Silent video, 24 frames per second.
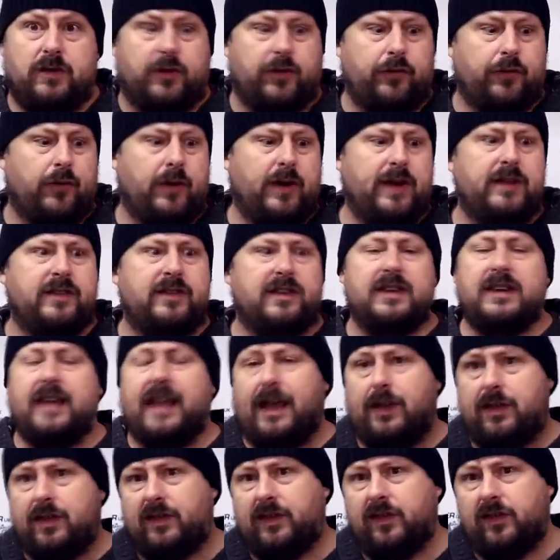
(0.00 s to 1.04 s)
It's freezing
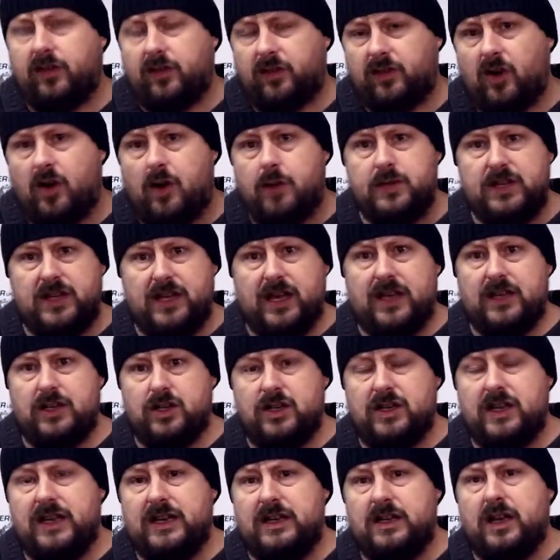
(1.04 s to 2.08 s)
now. This is the time of year you
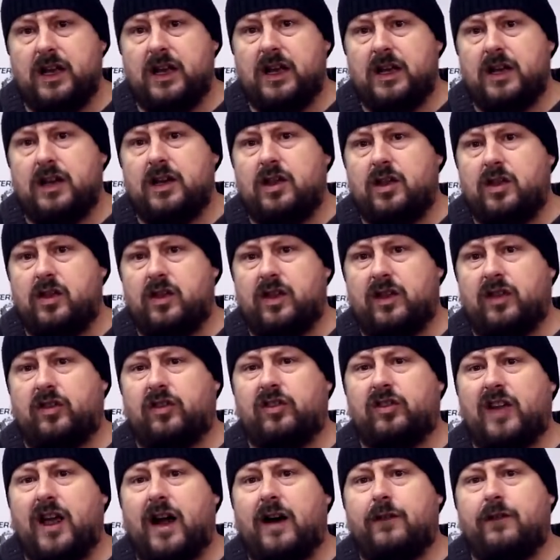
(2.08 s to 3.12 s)
need this
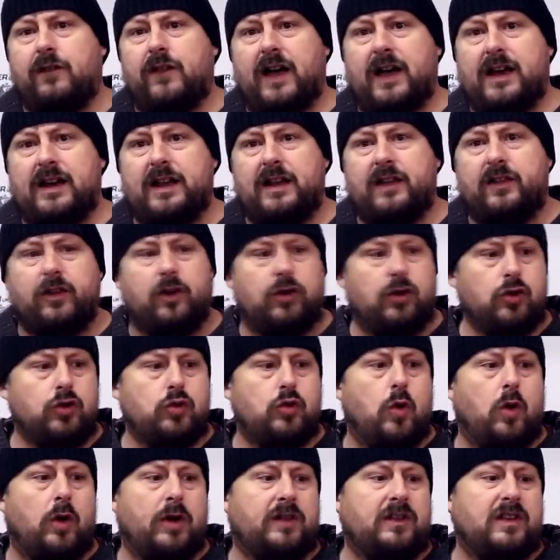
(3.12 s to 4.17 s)
stuff, and it is a good
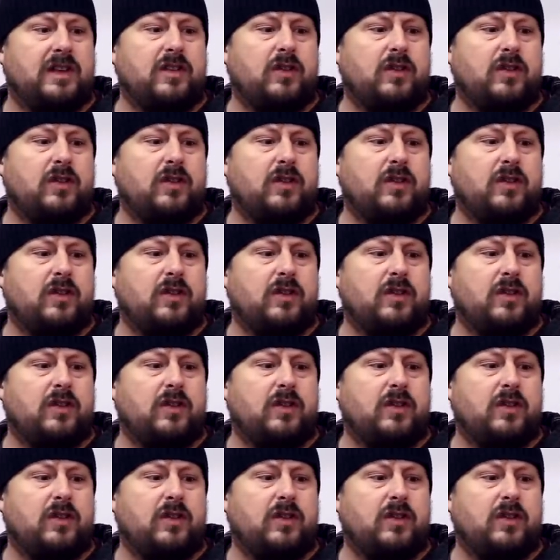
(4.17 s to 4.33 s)
quality